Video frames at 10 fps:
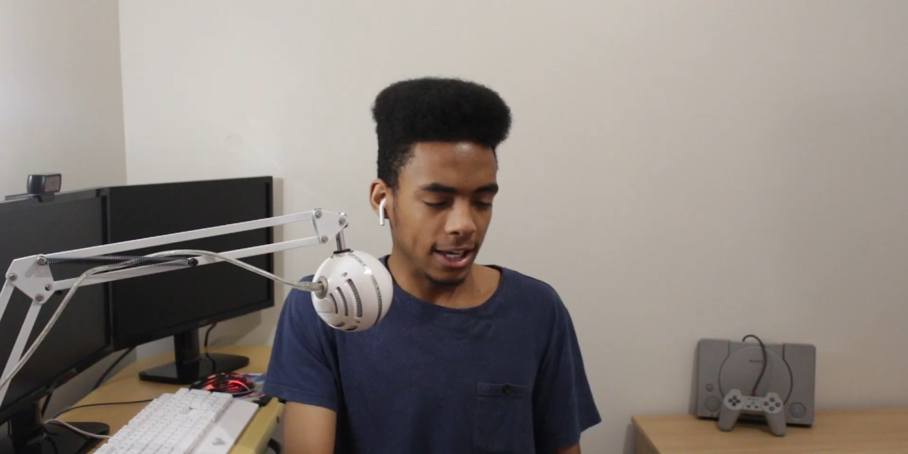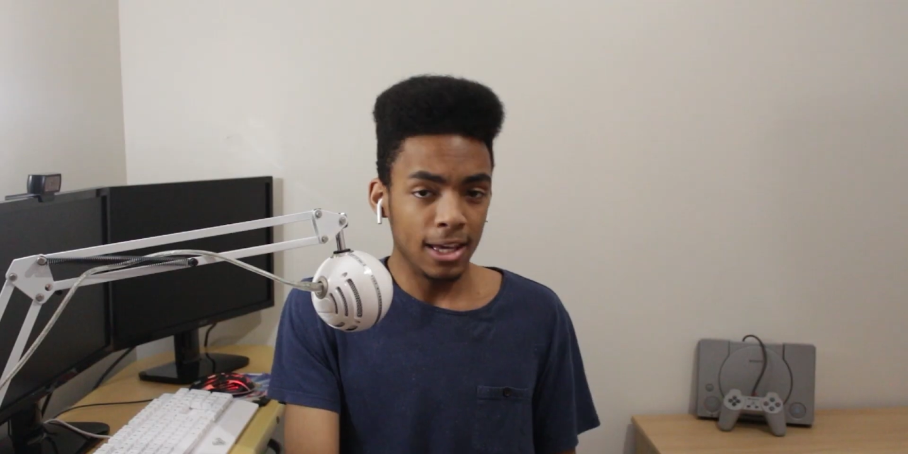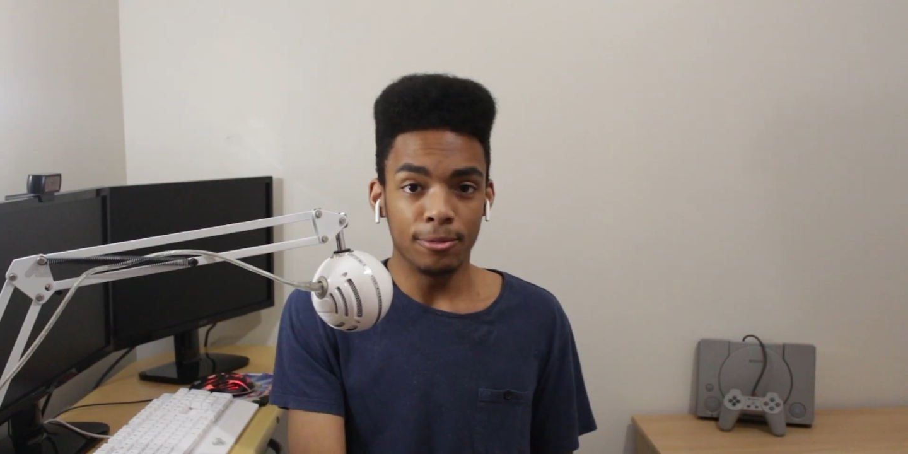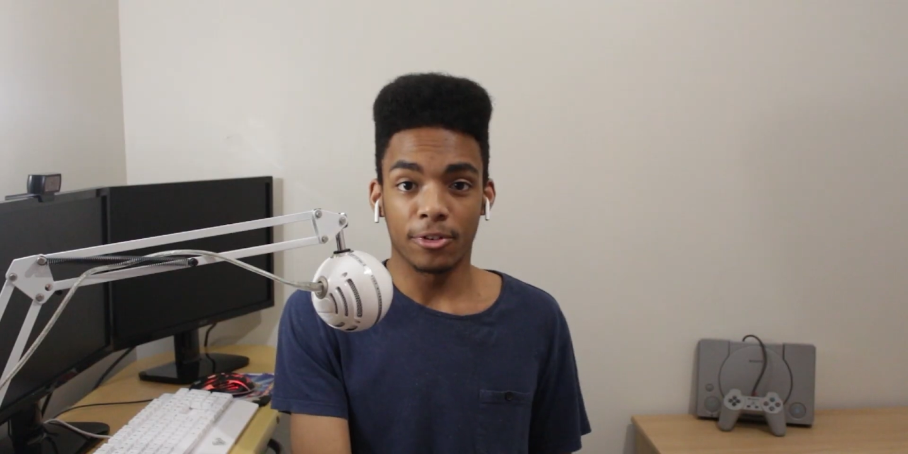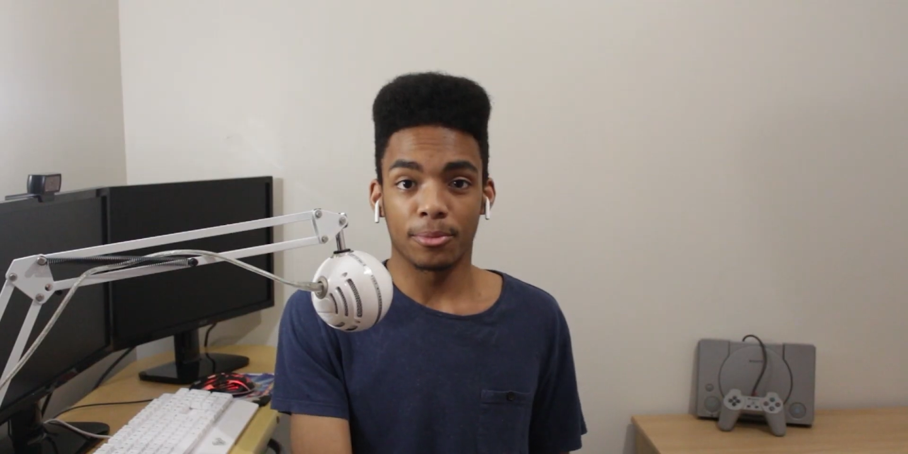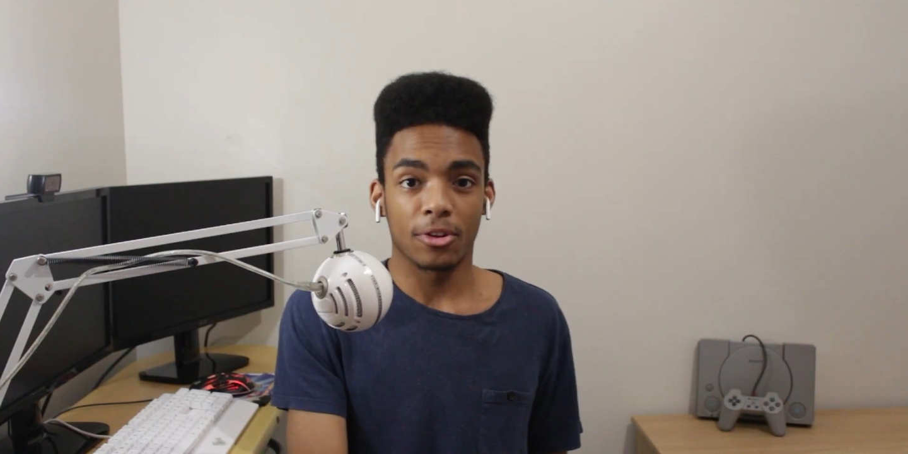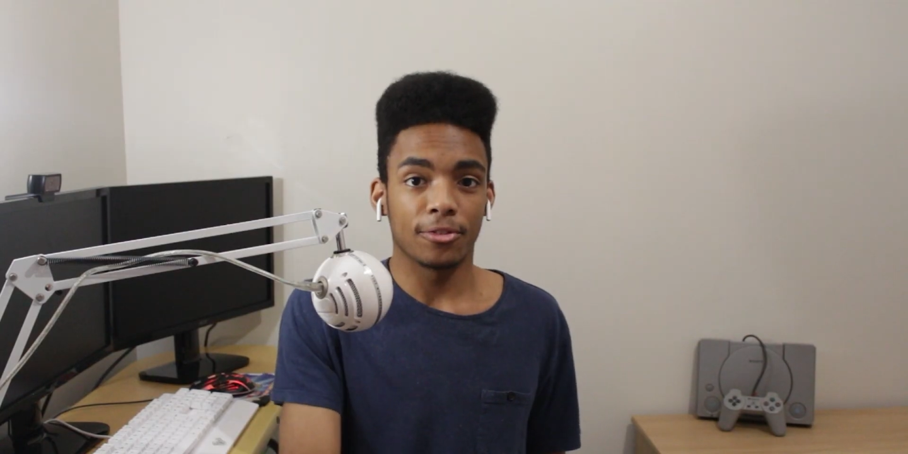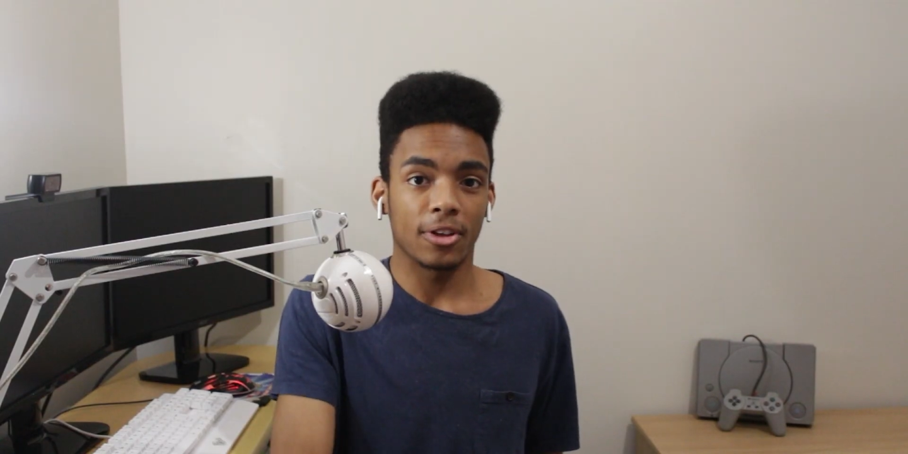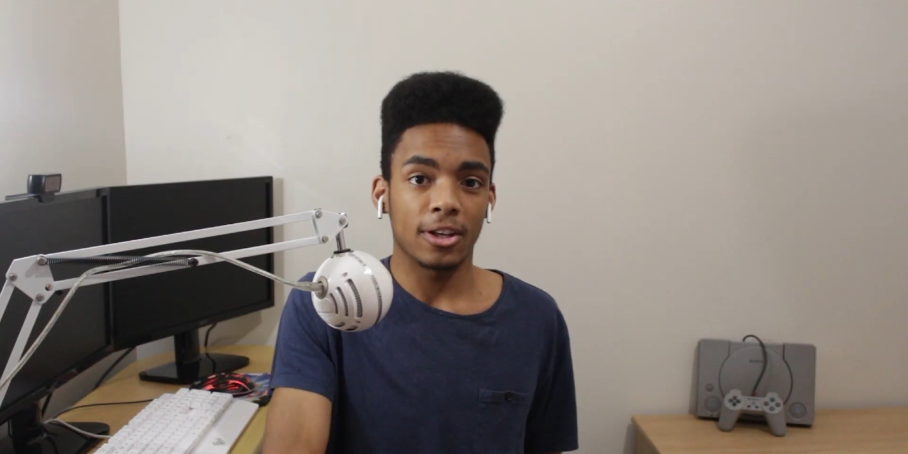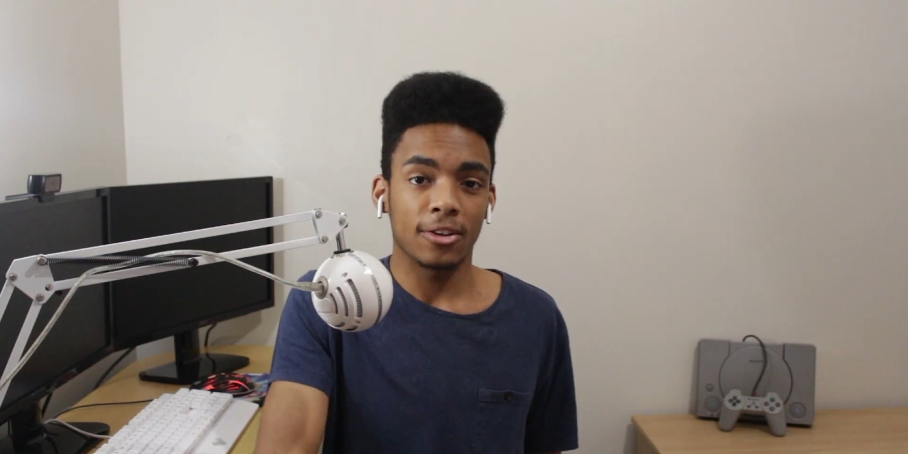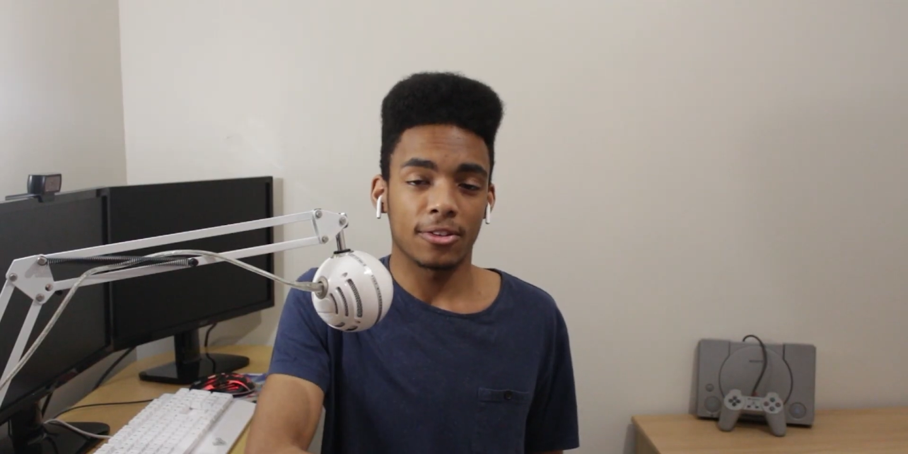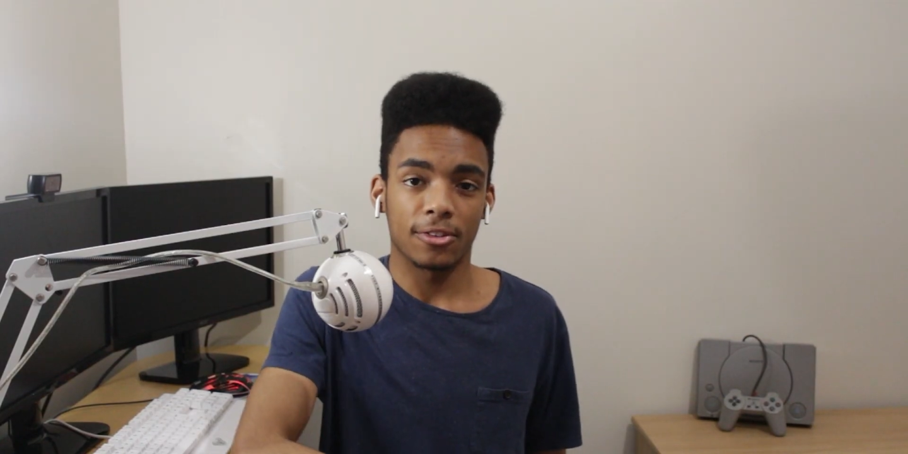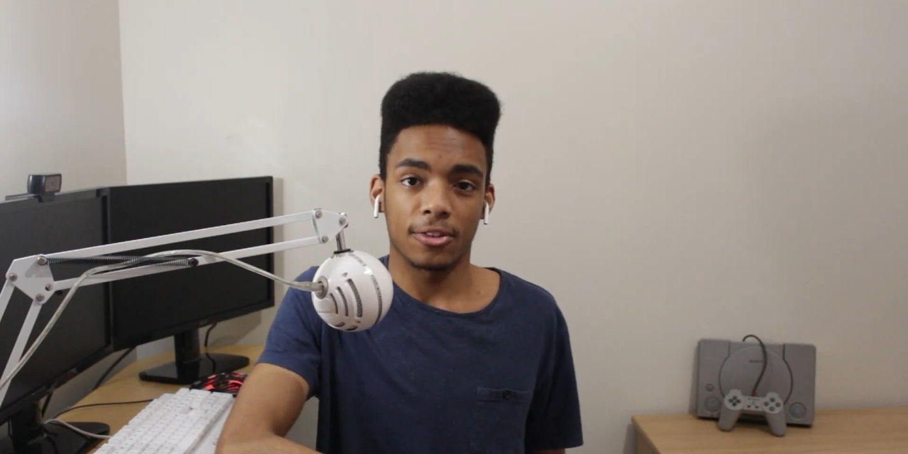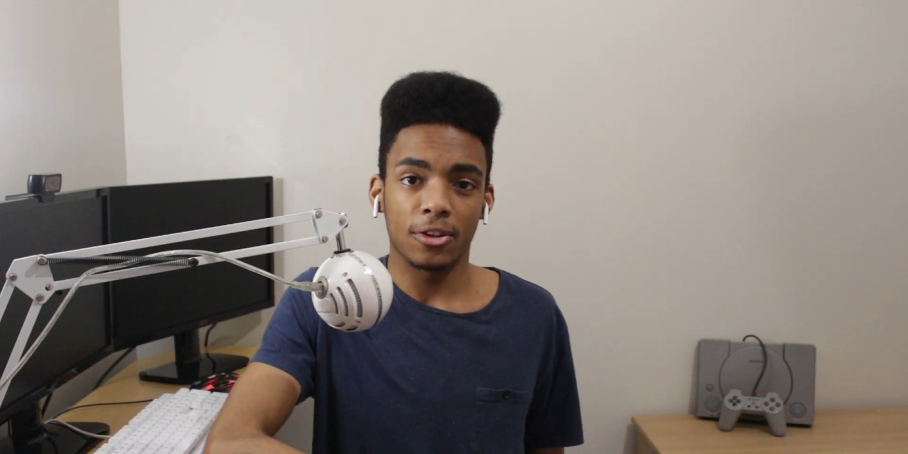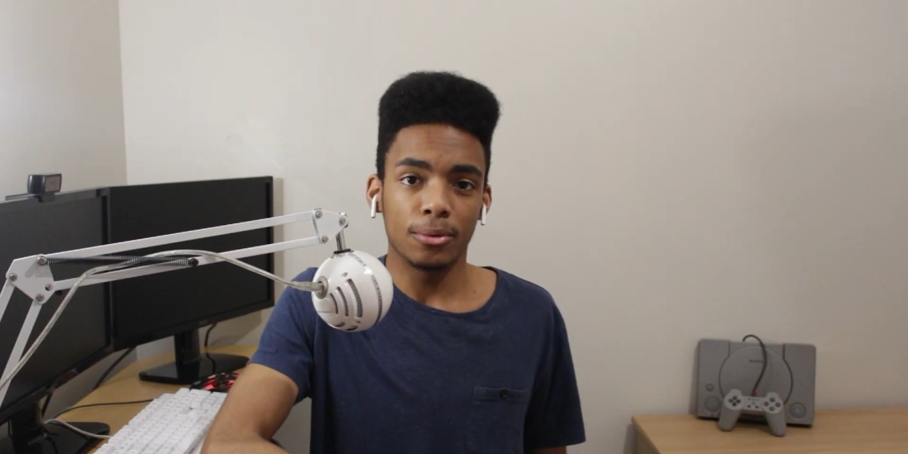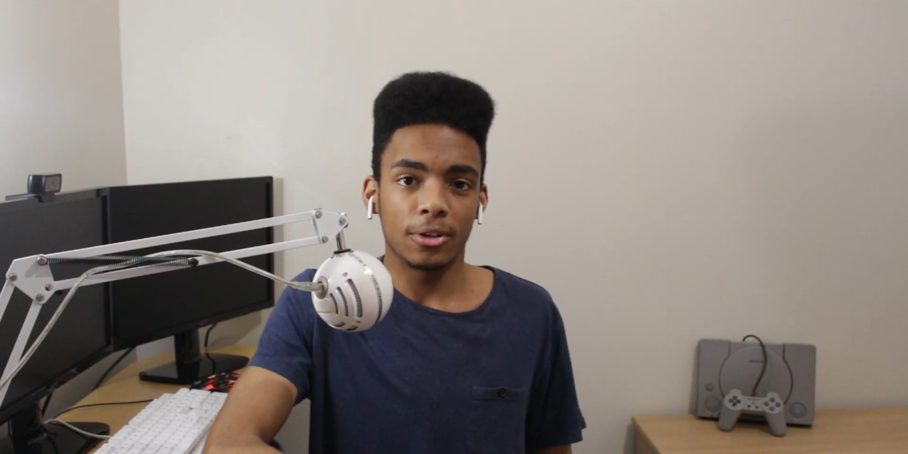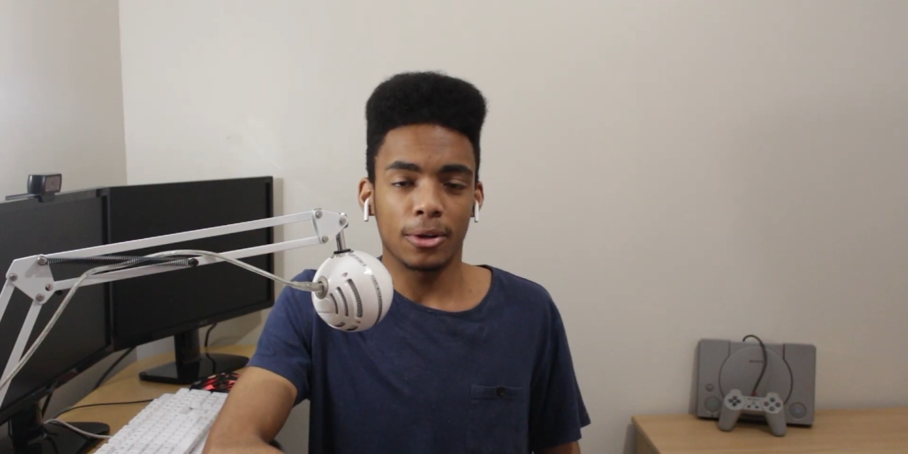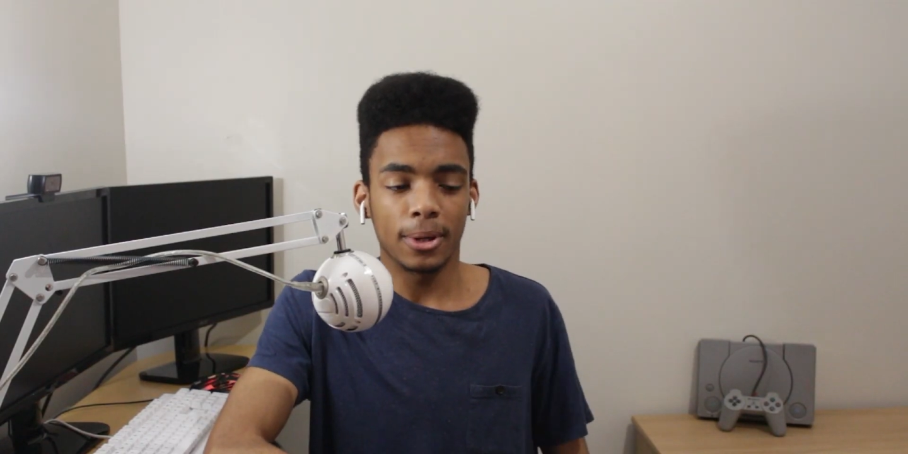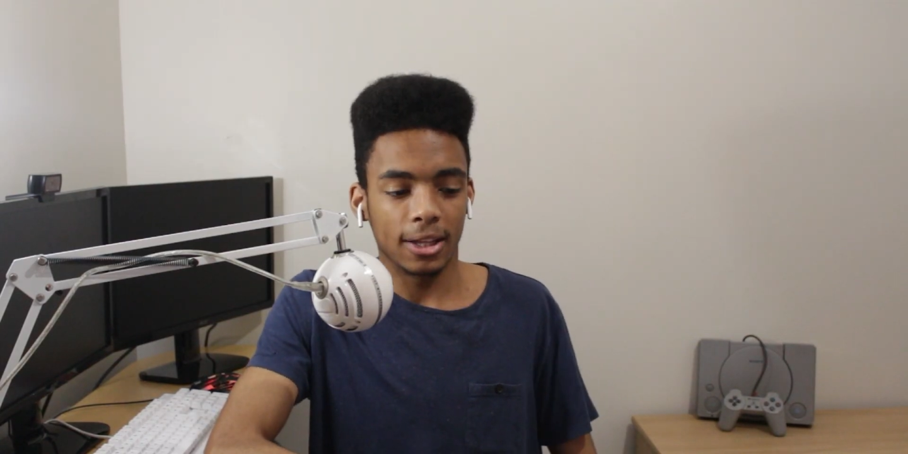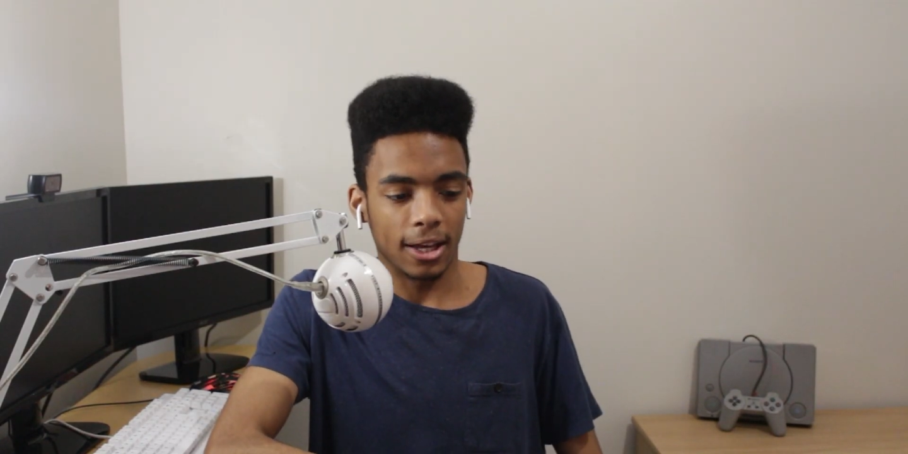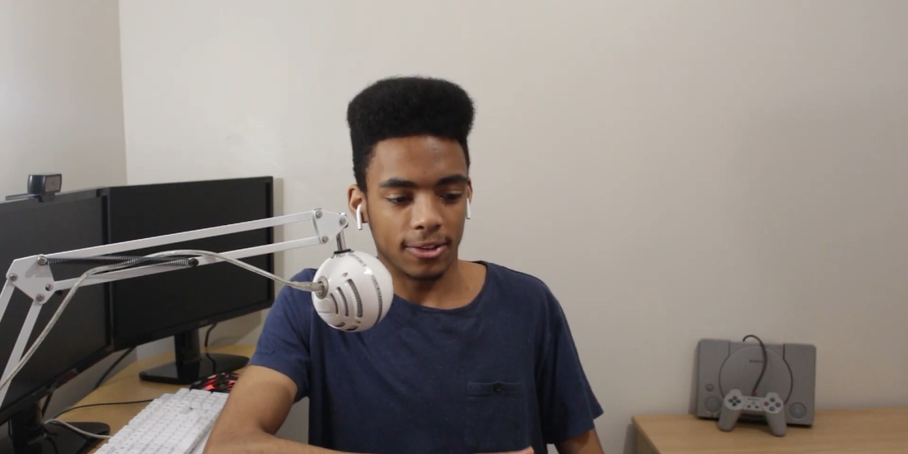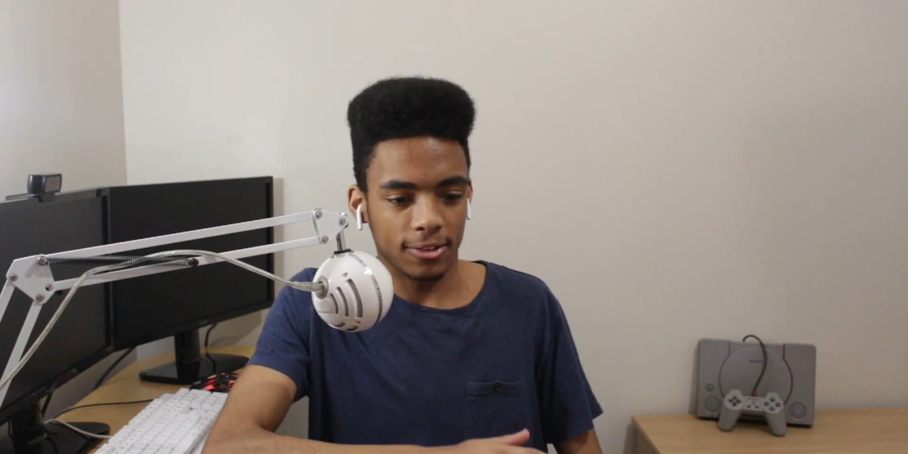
came from stuff like this, and Sony were doing that,